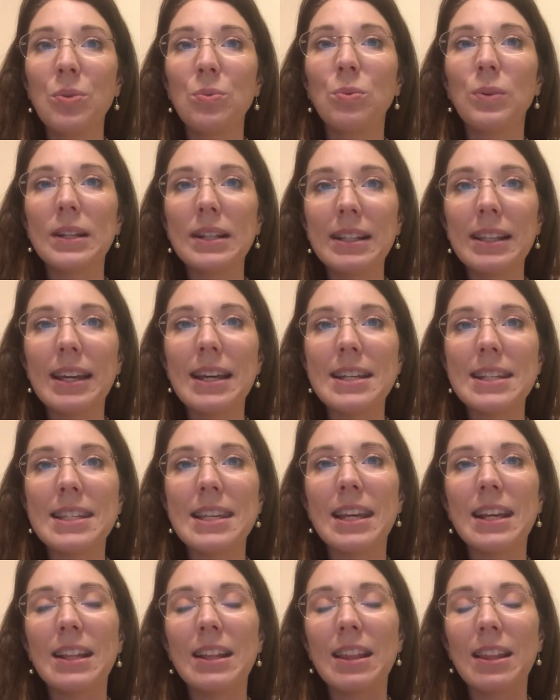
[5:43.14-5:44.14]

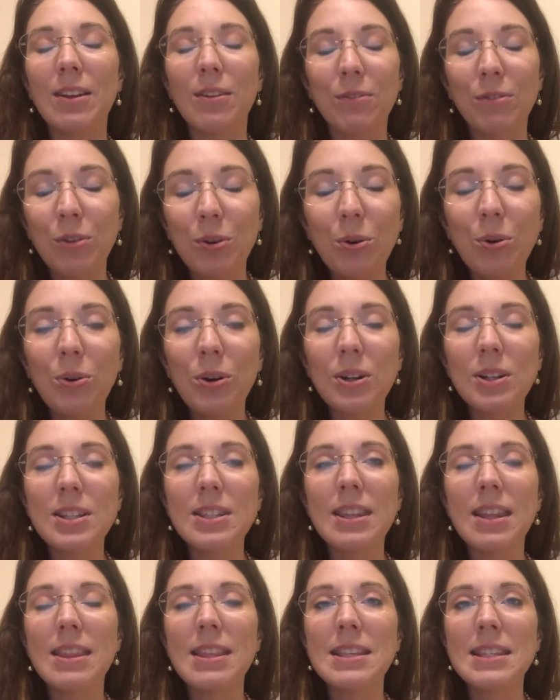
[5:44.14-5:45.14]
realizing, of course,
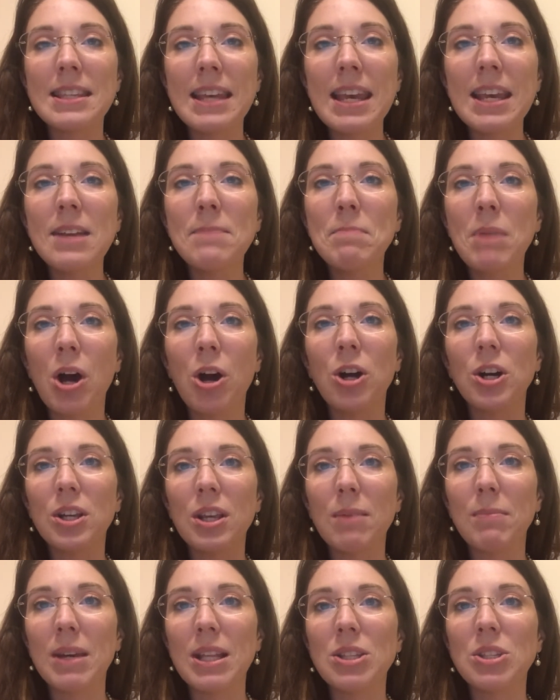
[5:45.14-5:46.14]
that the same
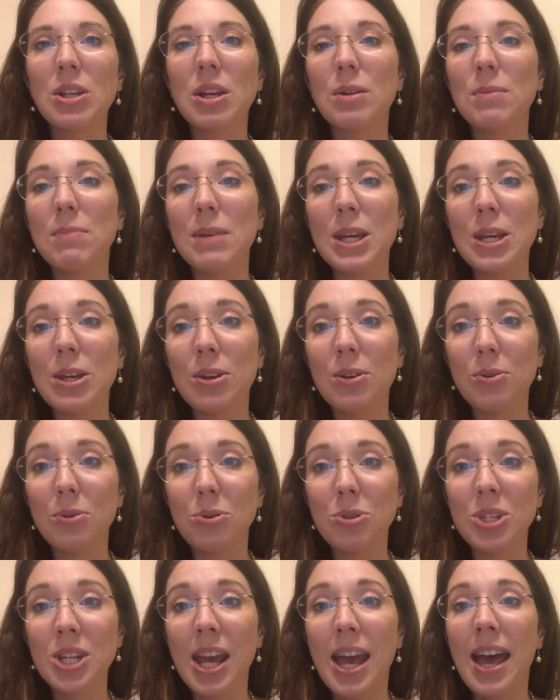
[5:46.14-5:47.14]
arguments could be
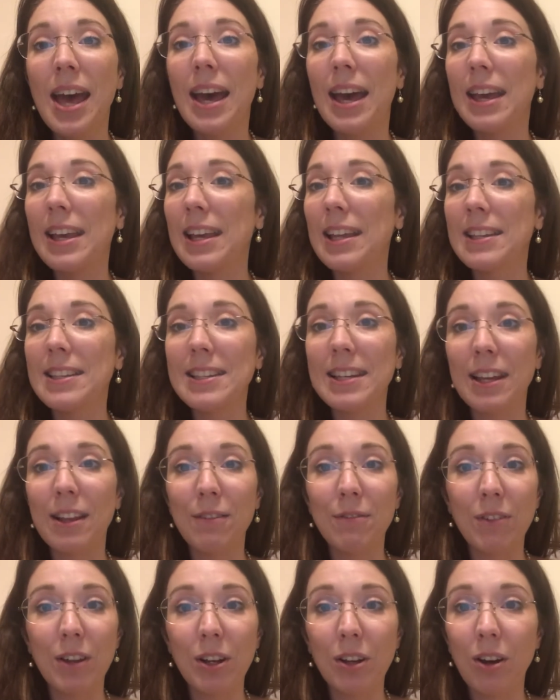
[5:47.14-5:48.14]
used against
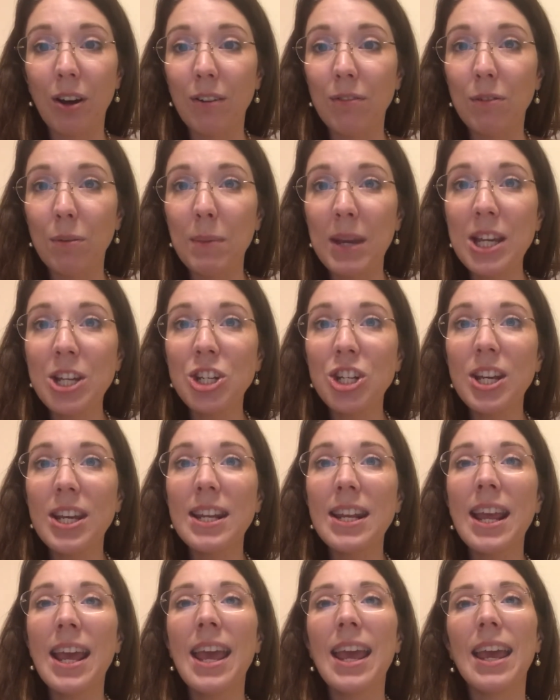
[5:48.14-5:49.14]
infant
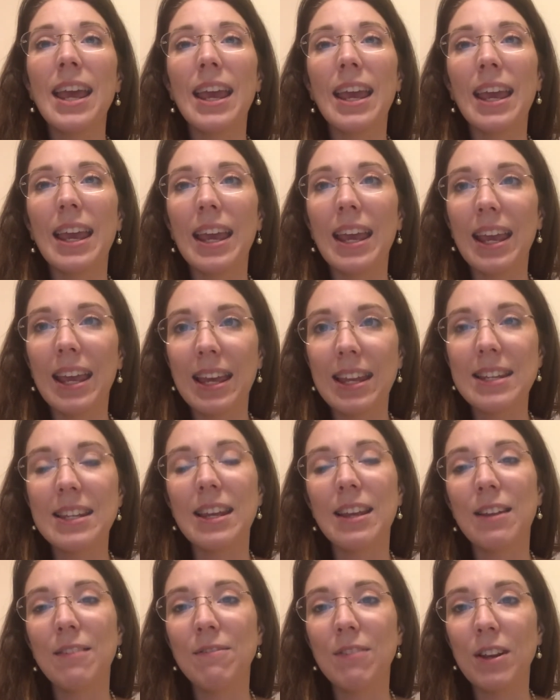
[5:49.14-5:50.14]
confirmation and
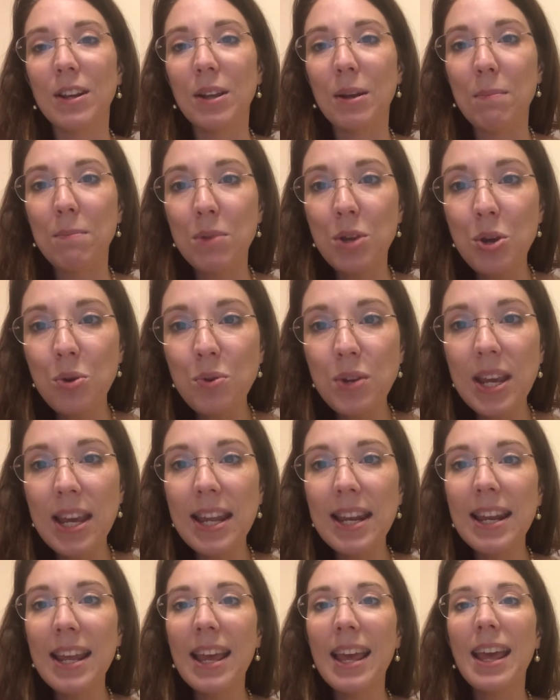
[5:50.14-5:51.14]
infant
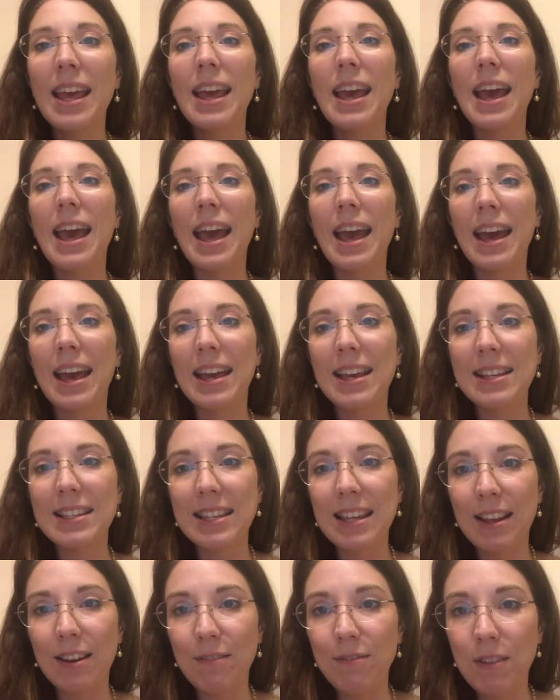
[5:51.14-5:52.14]
communion as
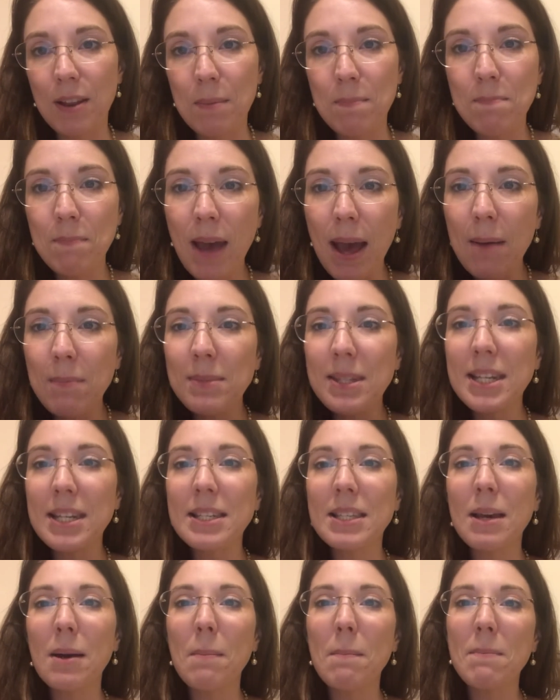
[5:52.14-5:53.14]
infant
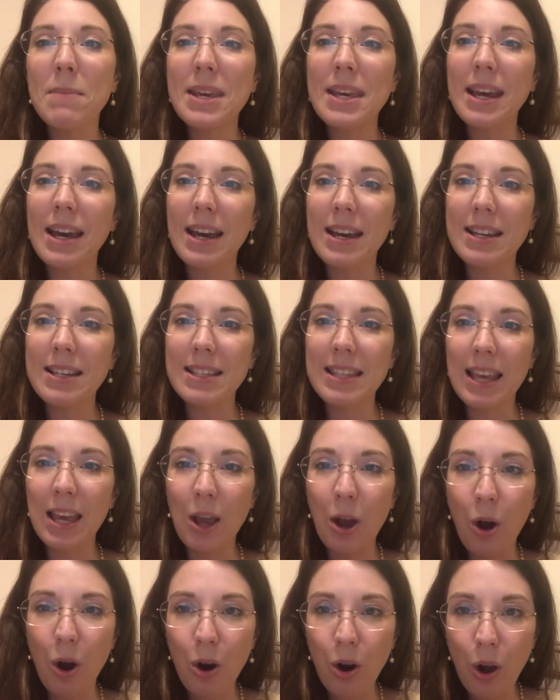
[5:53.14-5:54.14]
baptism, because they
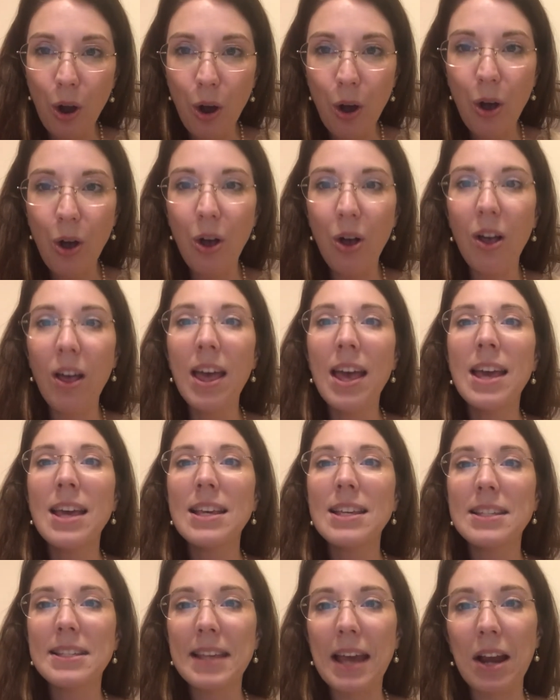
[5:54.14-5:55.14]
are all
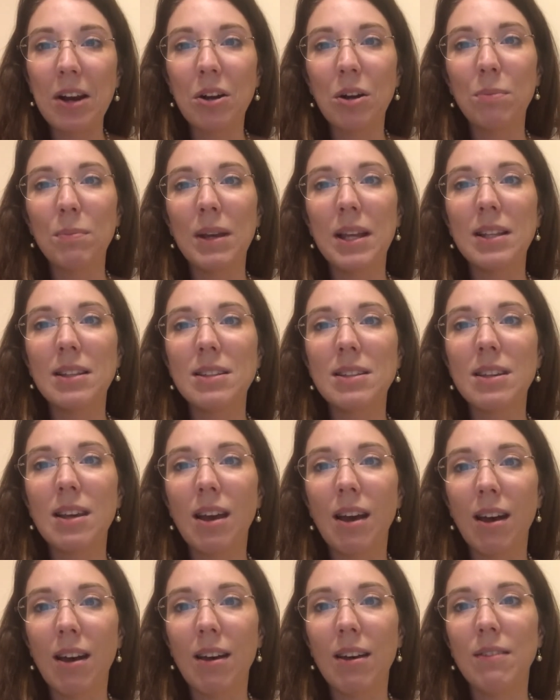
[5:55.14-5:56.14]
sacraments
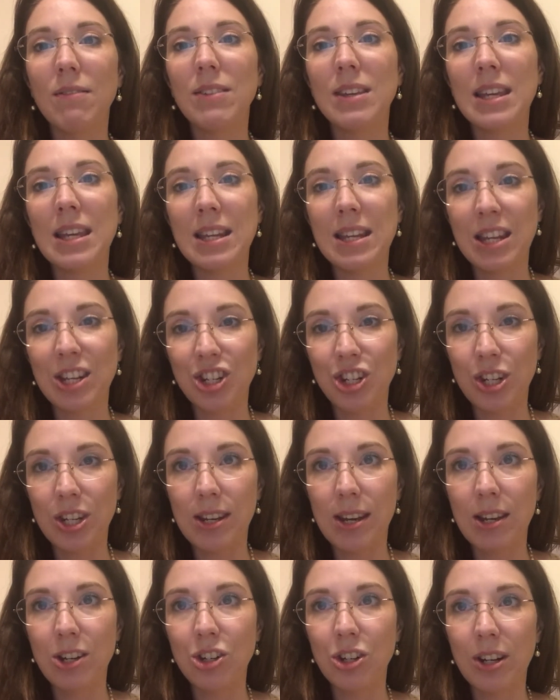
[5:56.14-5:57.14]
of
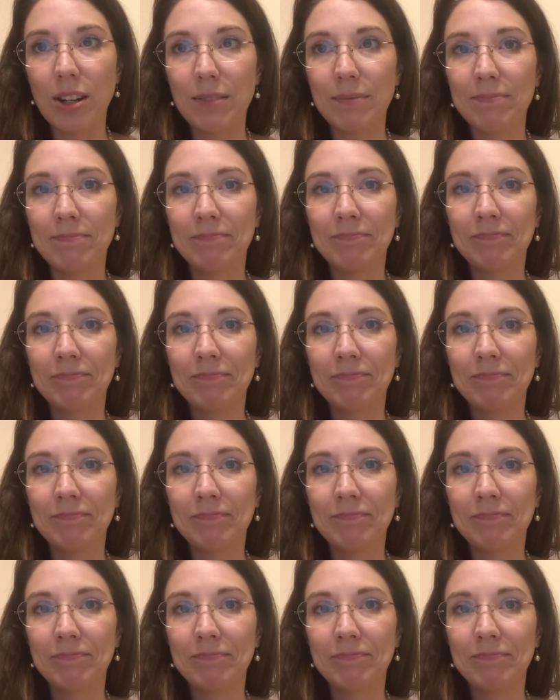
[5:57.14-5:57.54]
initiation.